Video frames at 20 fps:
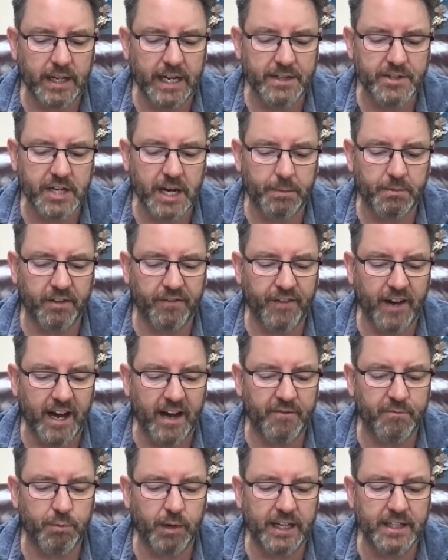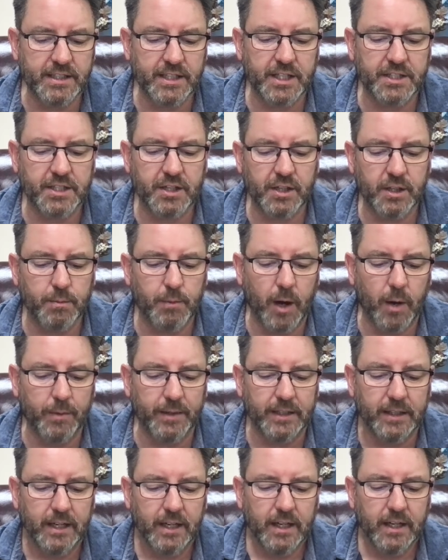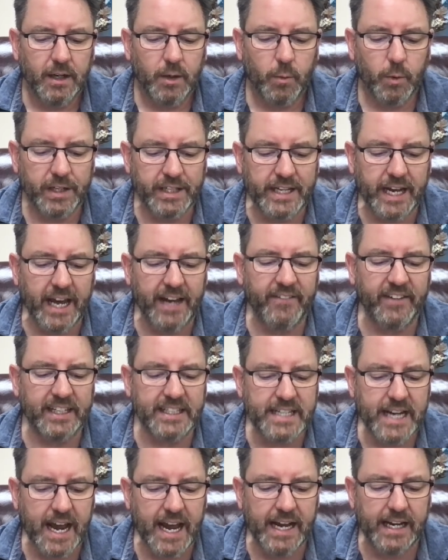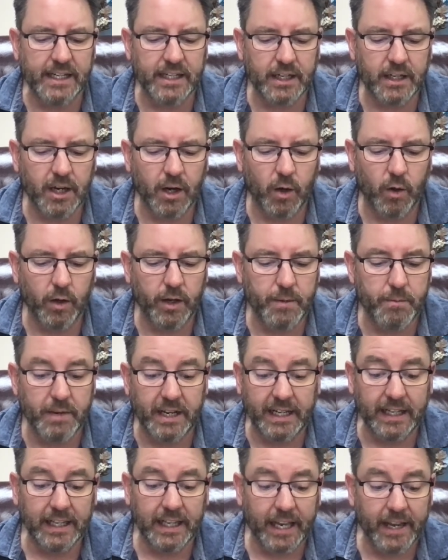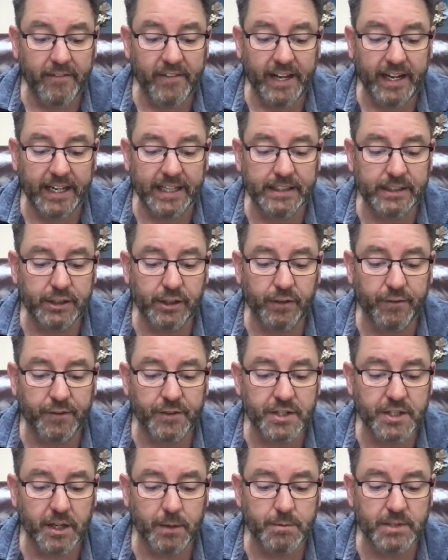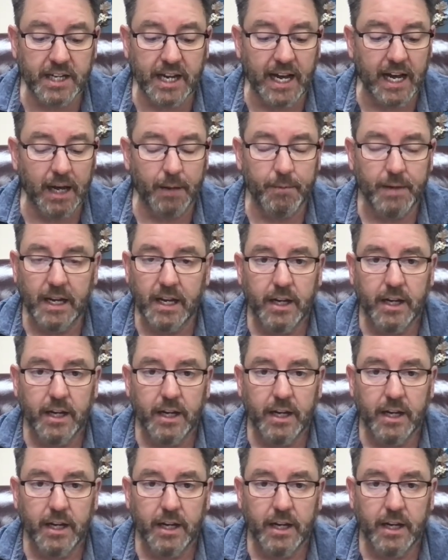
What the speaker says: chapter 5 brings us to the moment when David attained the goal he'd been living into for some time.